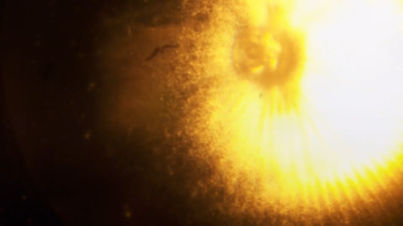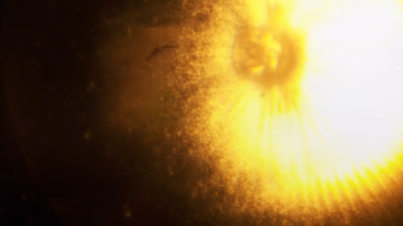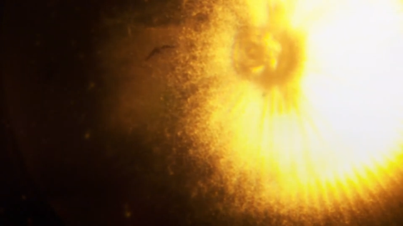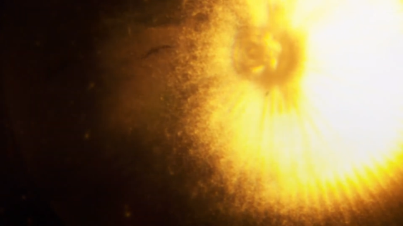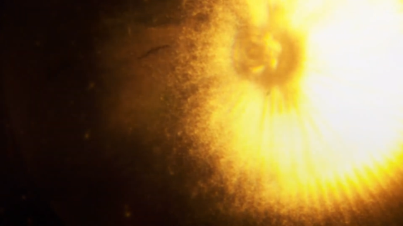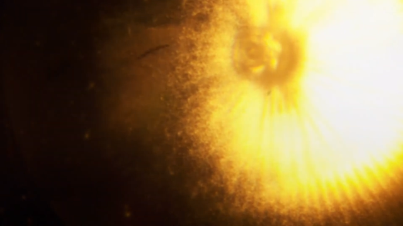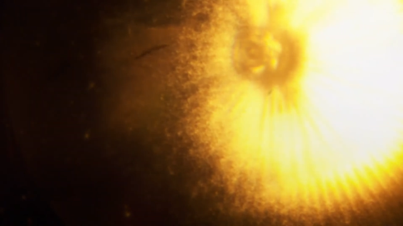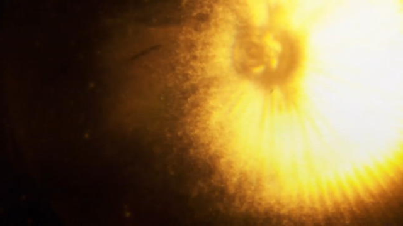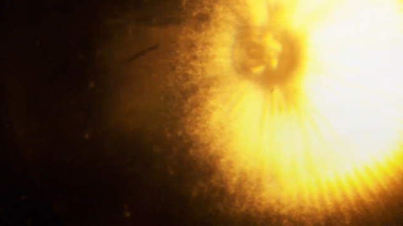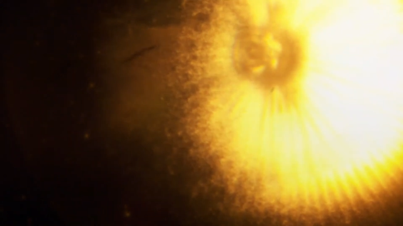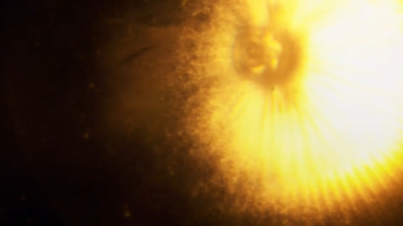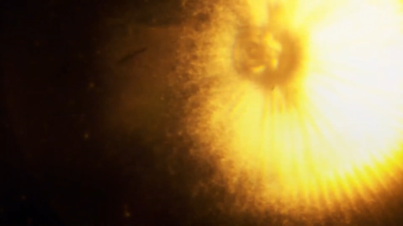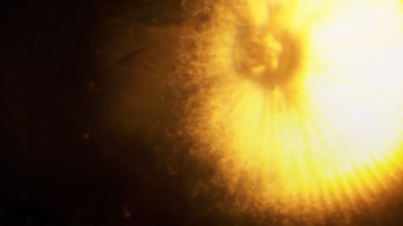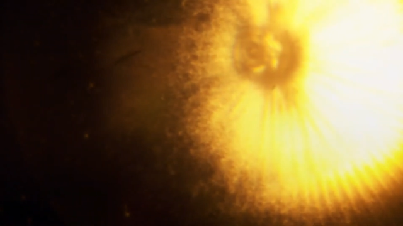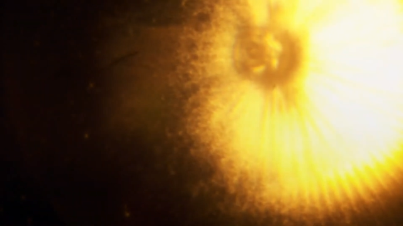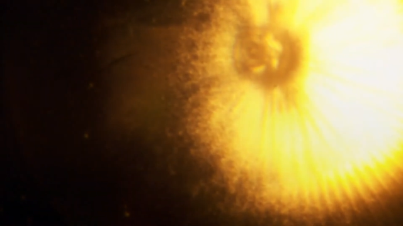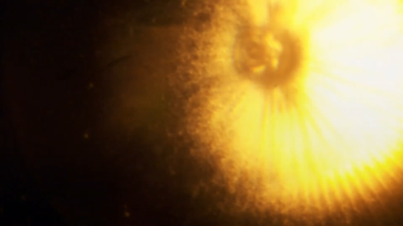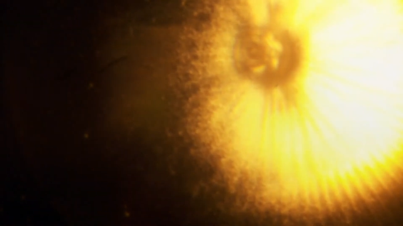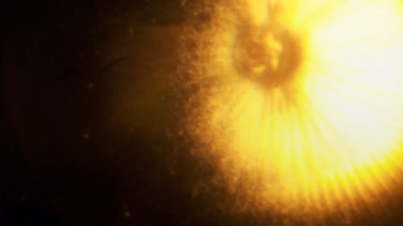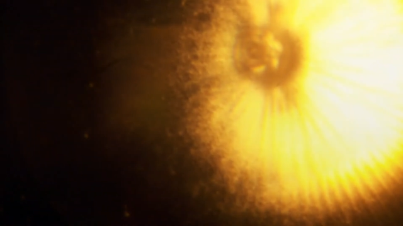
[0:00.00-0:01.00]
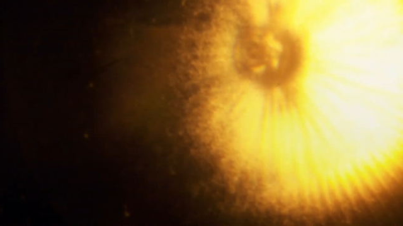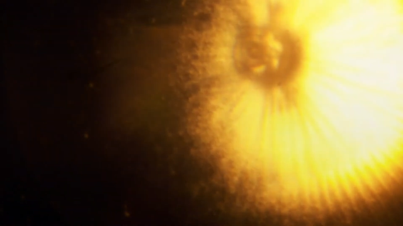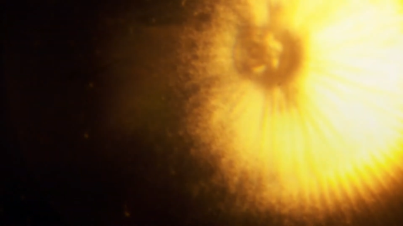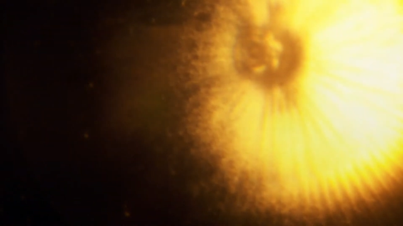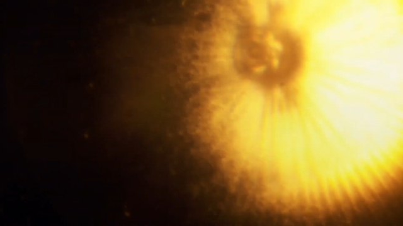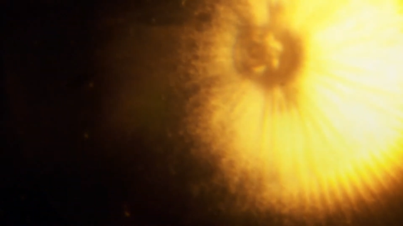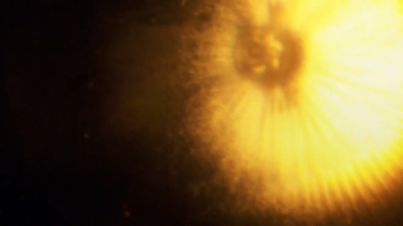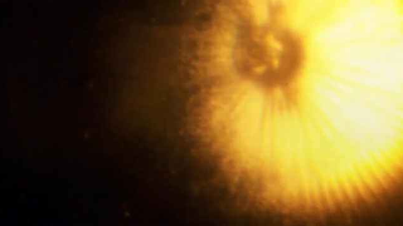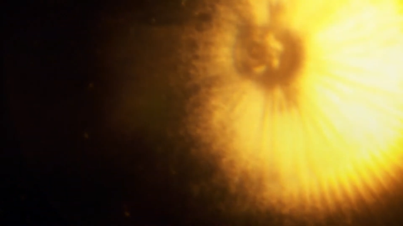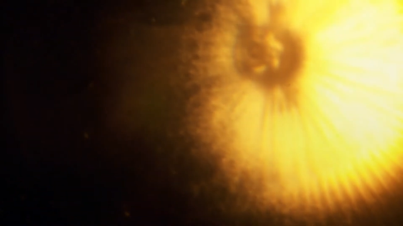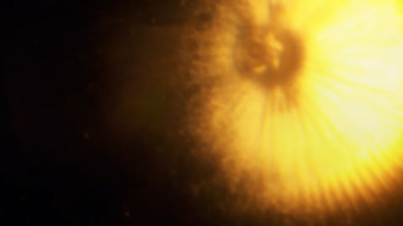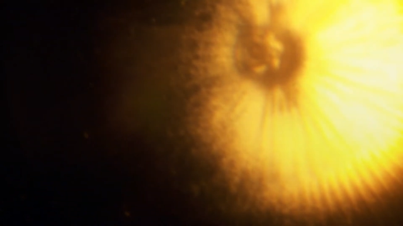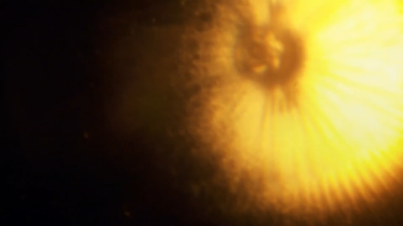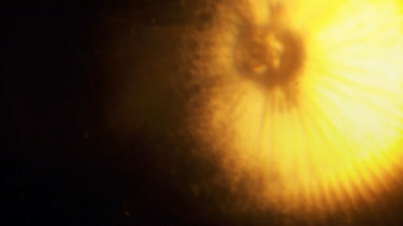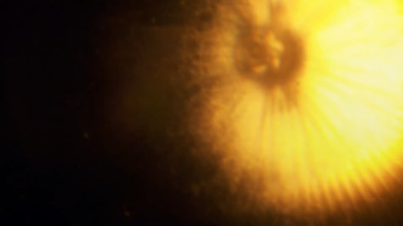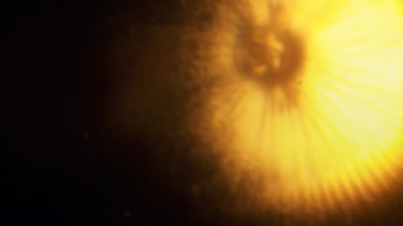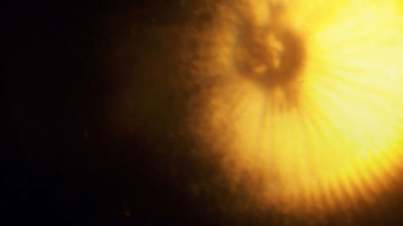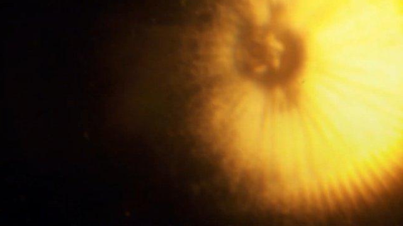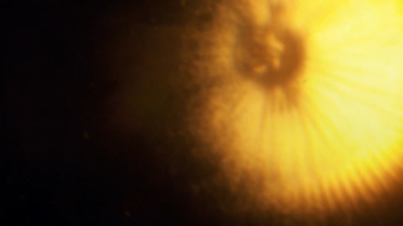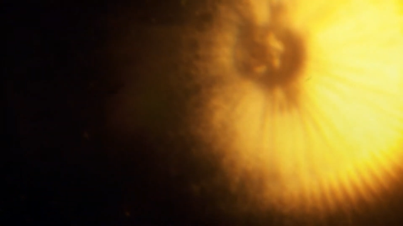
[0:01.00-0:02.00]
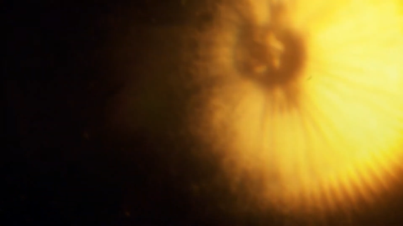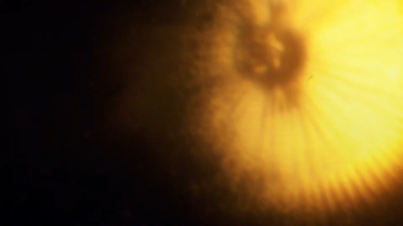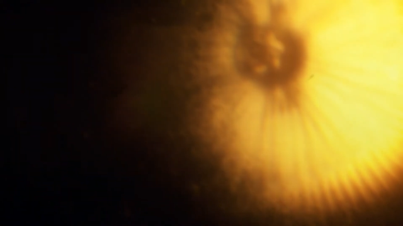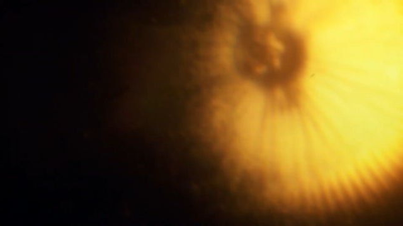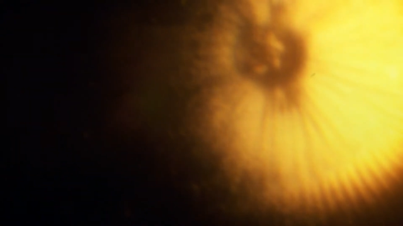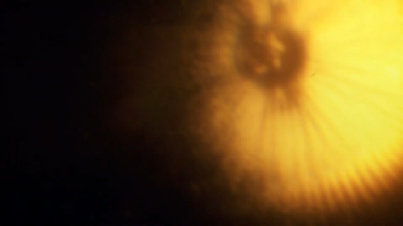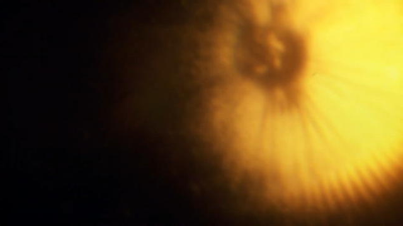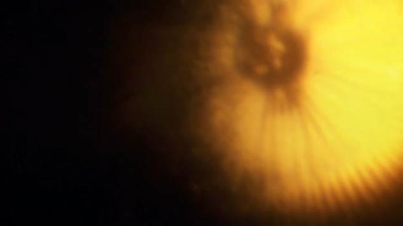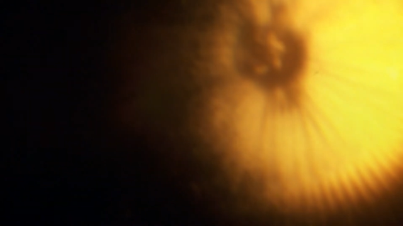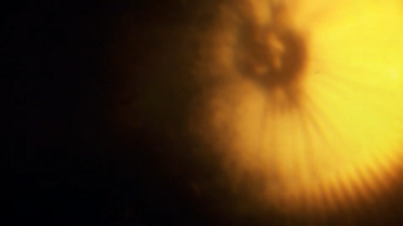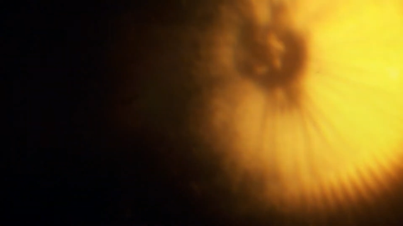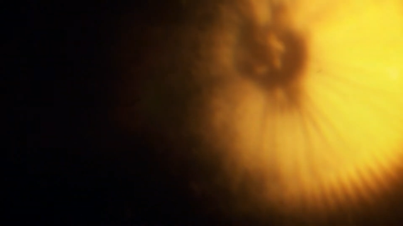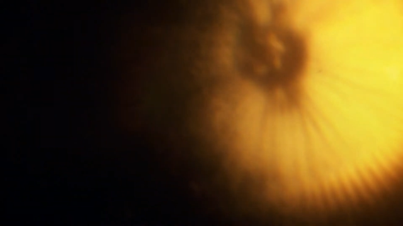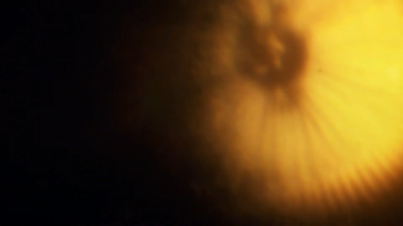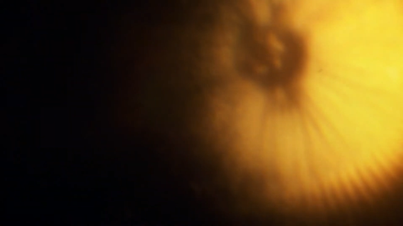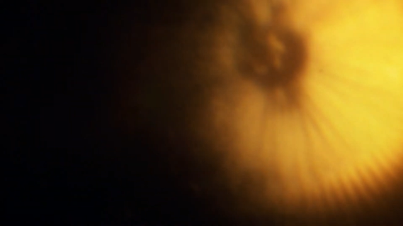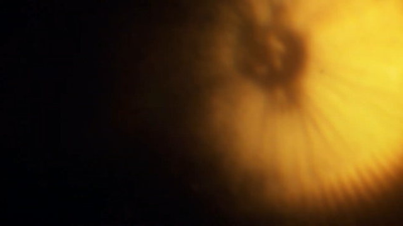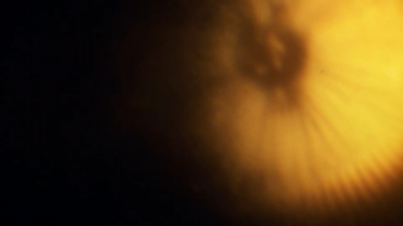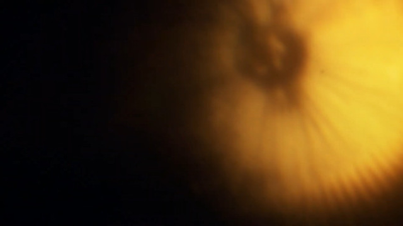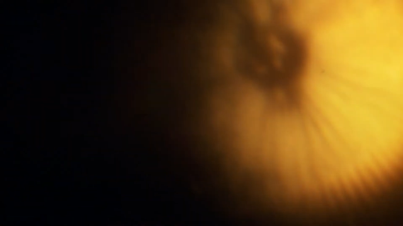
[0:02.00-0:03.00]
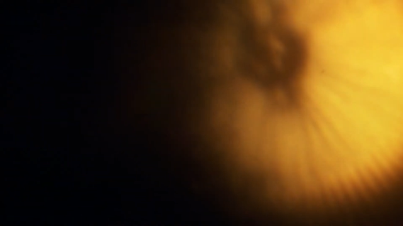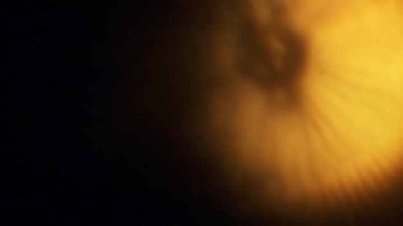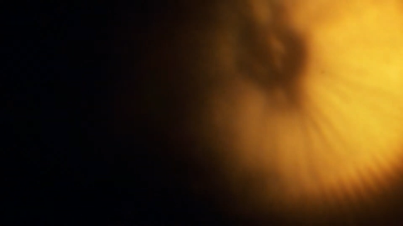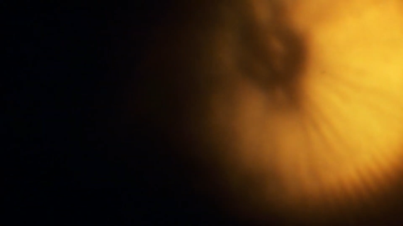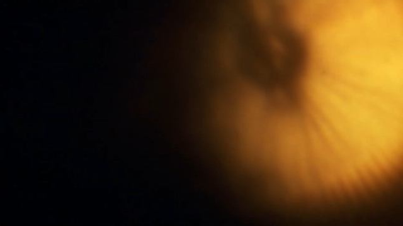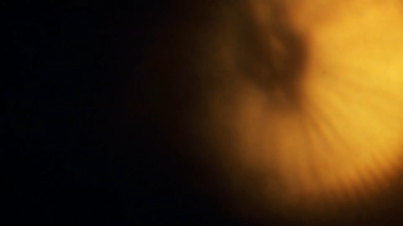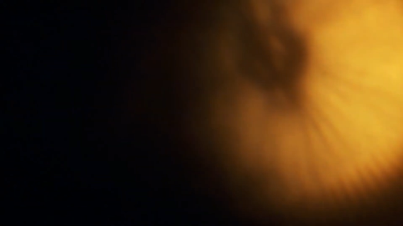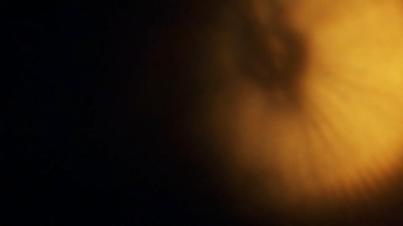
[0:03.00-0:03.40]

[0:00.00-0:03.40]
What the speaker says: (no speaker visible)